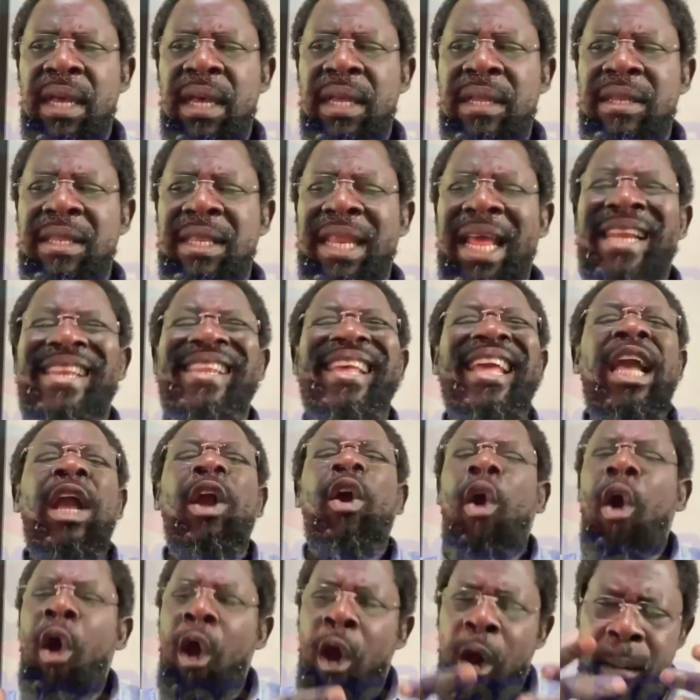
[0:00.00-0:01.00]
that
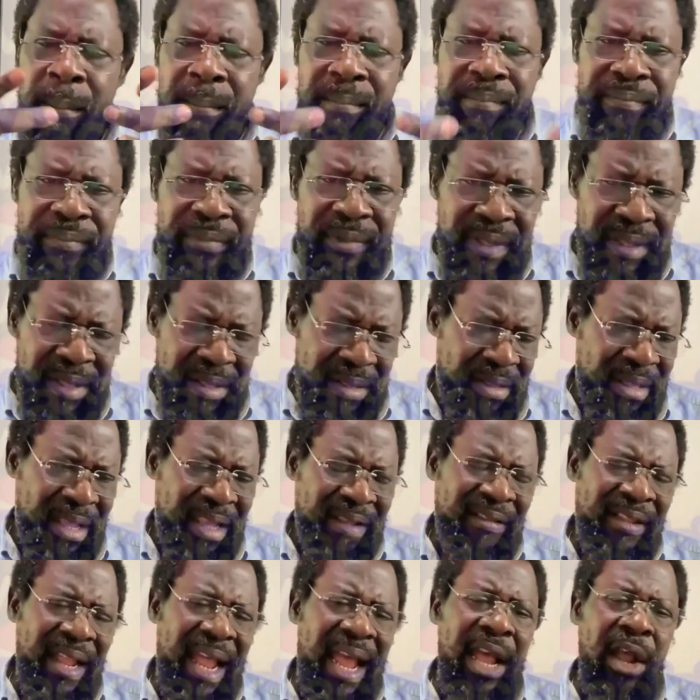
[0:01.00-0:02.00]
didn't come, that
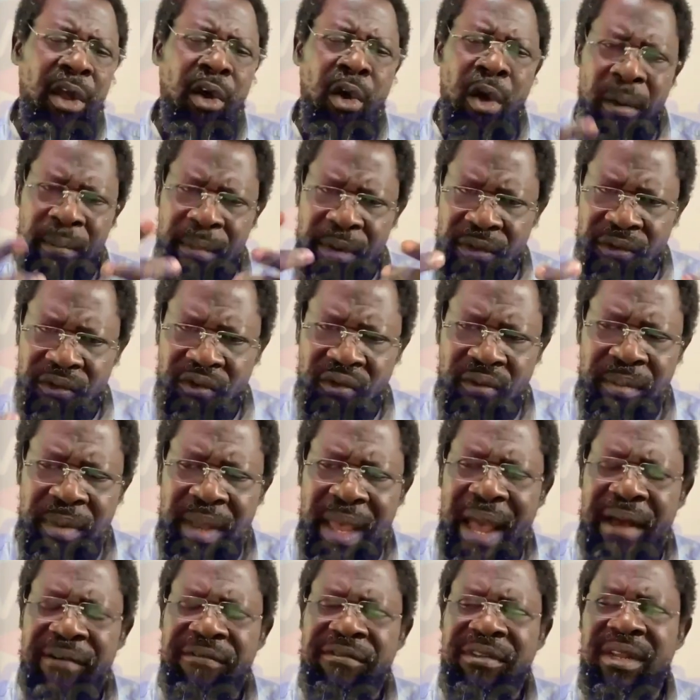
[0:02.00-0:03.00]
started coming to me
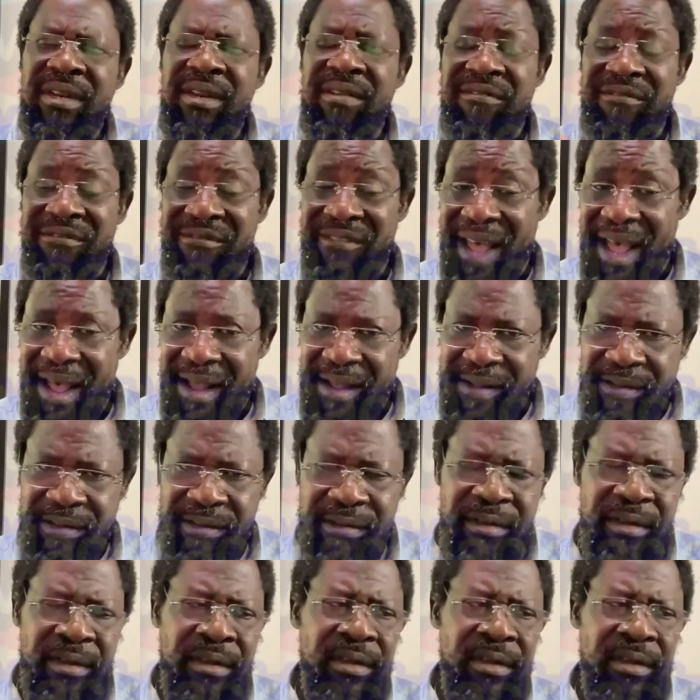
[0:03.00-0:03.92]
after the fact,